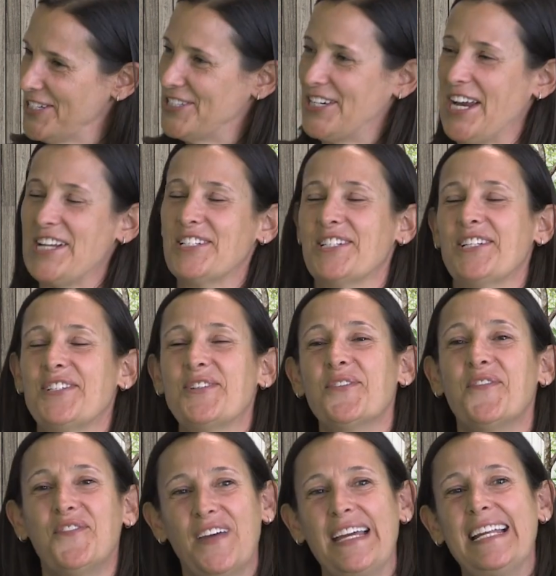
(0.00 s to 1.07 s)
we changed it to
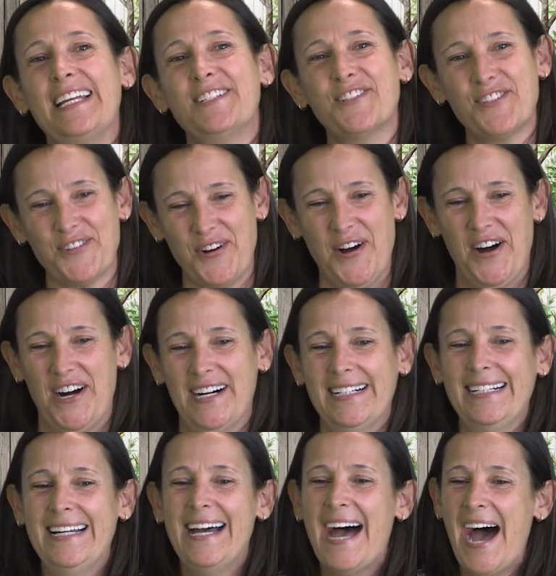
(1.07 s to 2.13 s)
Fit and
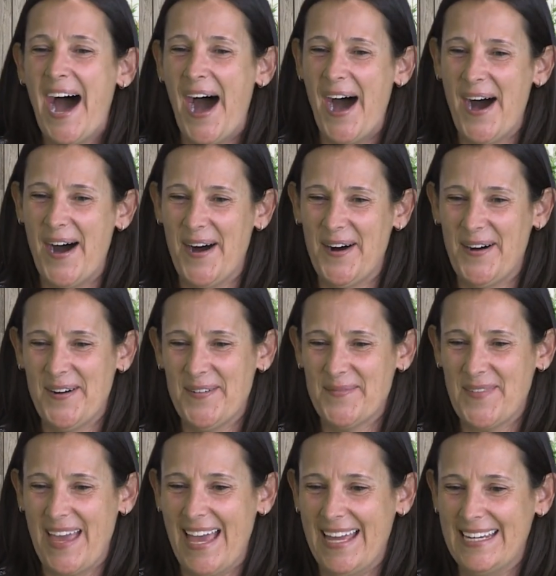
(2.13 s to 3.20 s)
Strong.
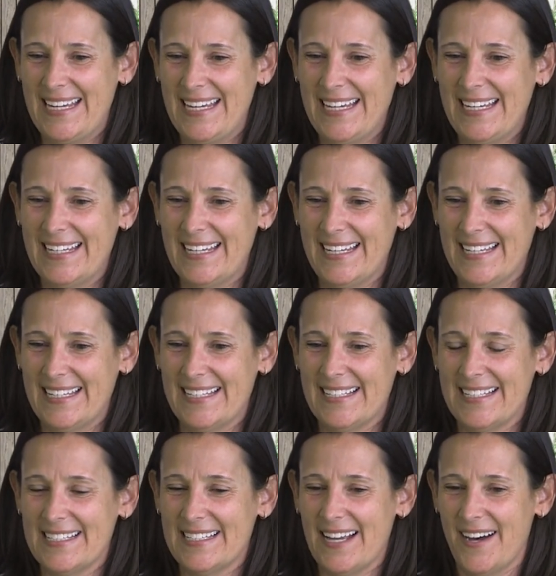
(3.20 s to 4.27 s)
And it
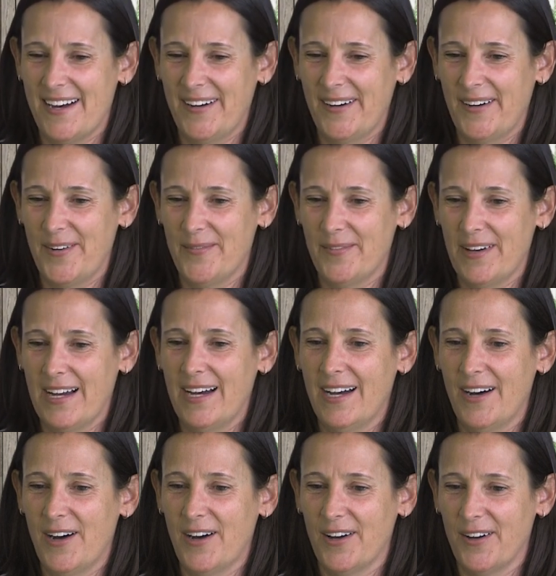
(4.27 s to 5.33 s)
is an
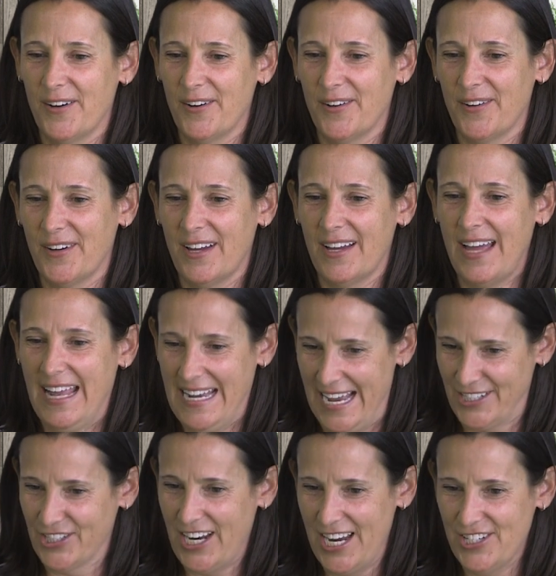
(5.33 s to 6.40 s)

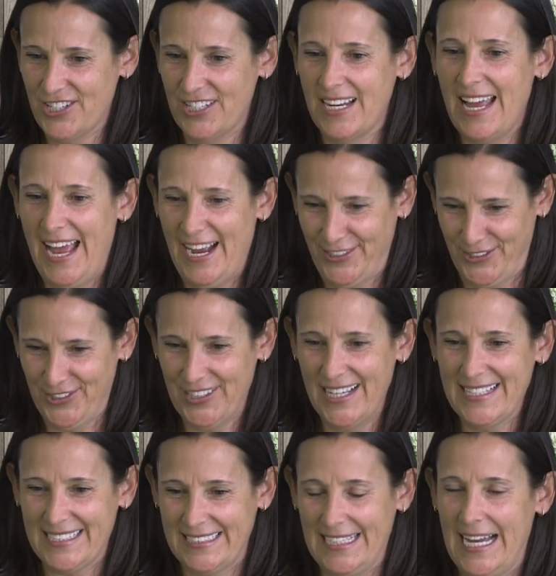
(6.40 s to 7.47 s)
education
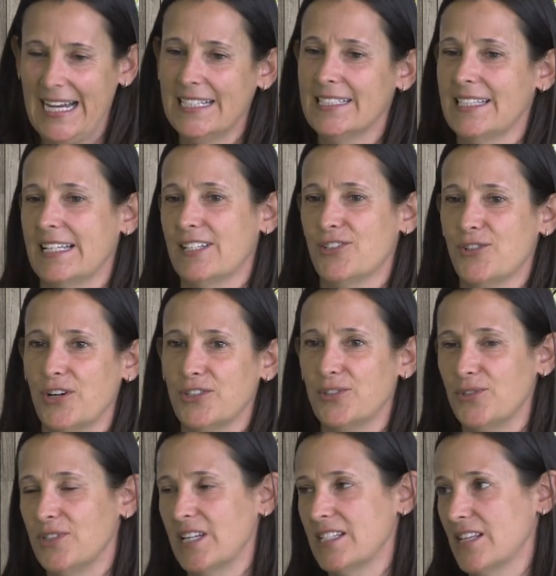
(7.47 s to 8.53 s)
exercise class that is taught
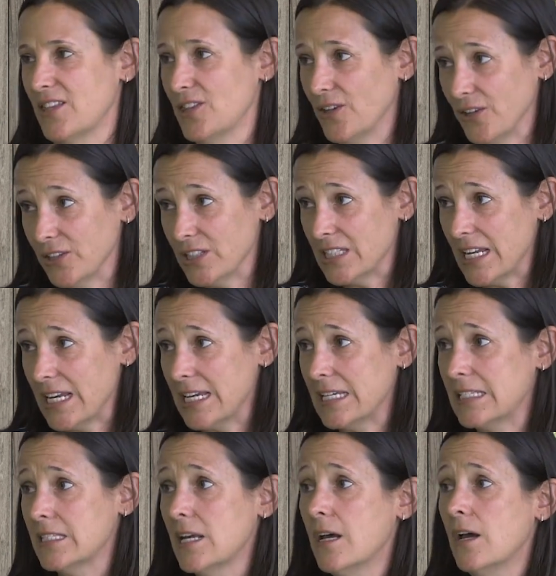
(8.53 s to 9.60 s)
Tuesdays and
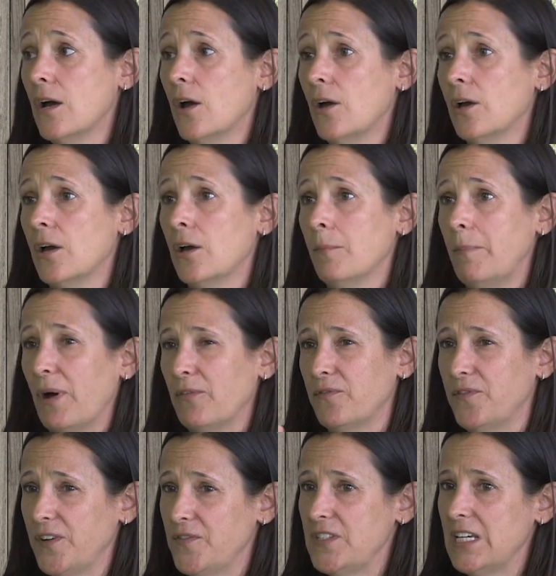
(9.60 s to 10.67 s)
Thursdays. About
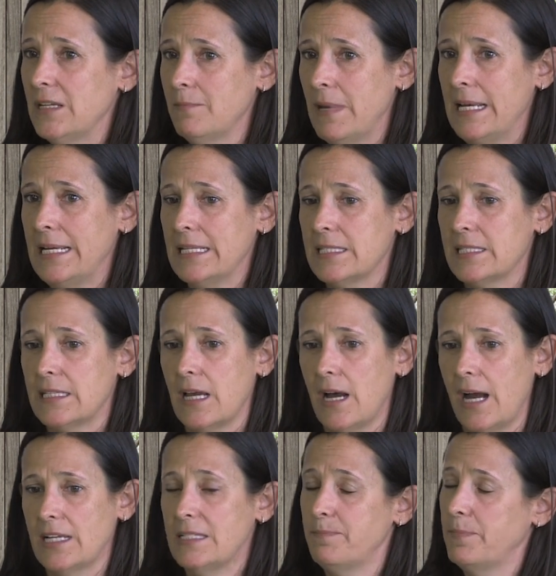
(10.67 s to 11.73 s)
15 minutes,
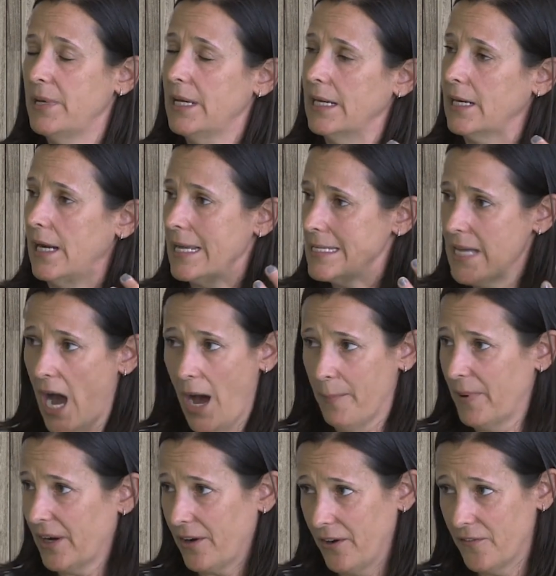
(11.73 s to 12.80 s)
I pick a
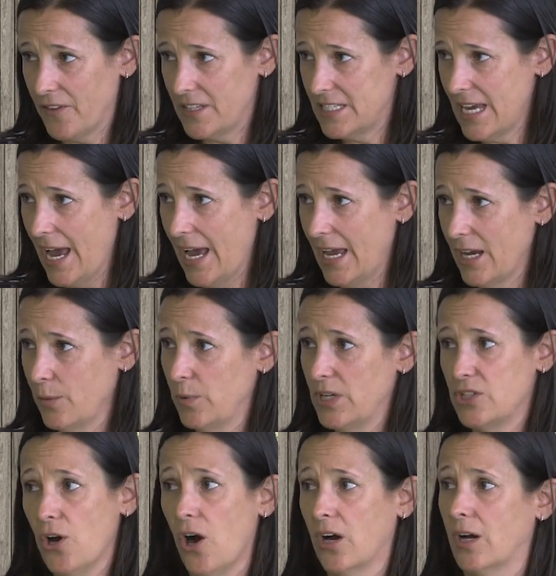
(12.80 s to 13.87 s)
topic of the day. We
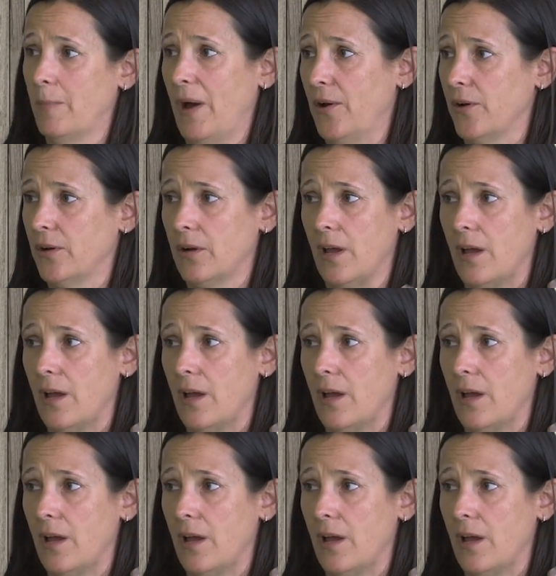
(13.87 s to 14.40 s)
talk about